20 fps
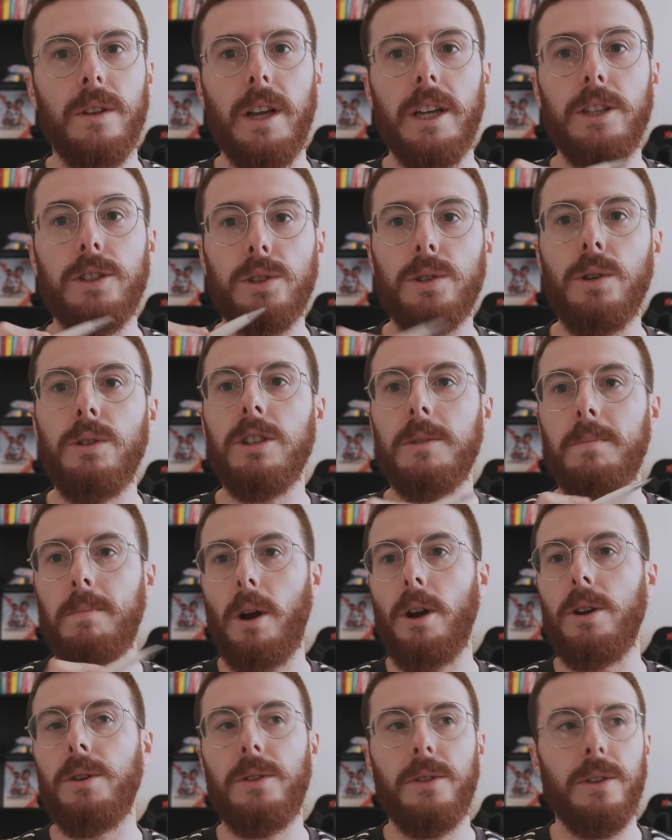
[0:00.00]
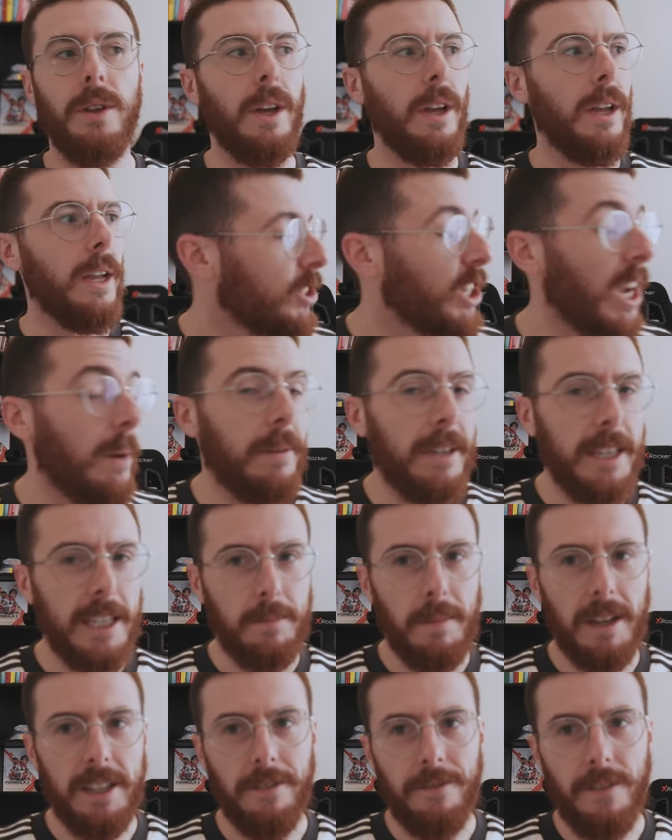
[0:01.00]
as soon as both
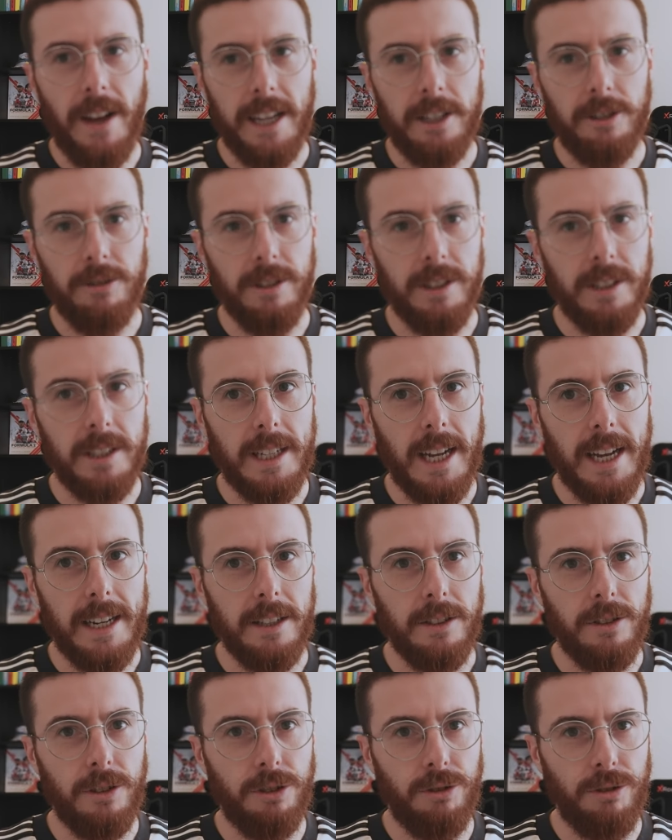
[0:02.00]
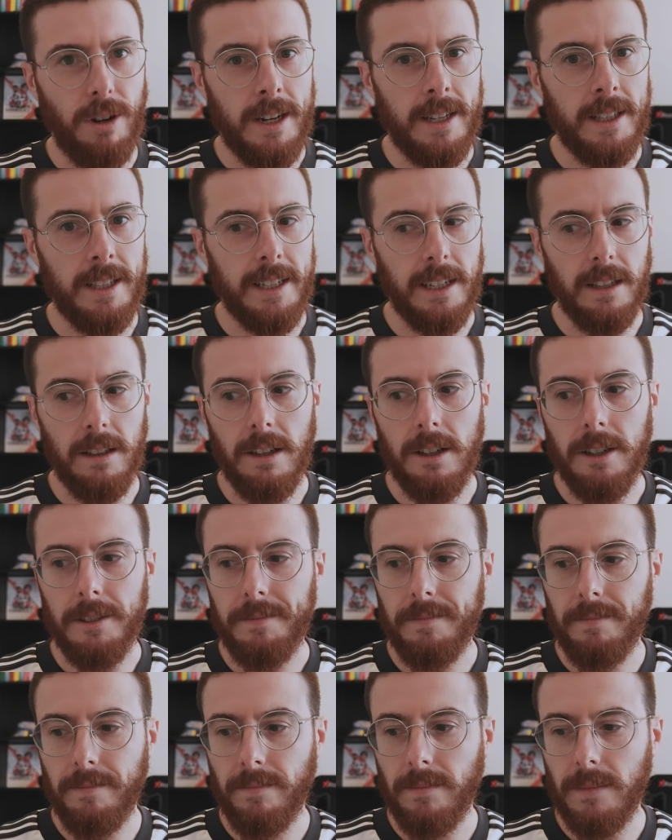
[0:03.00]
Japanese manufacturers started struggling a lot,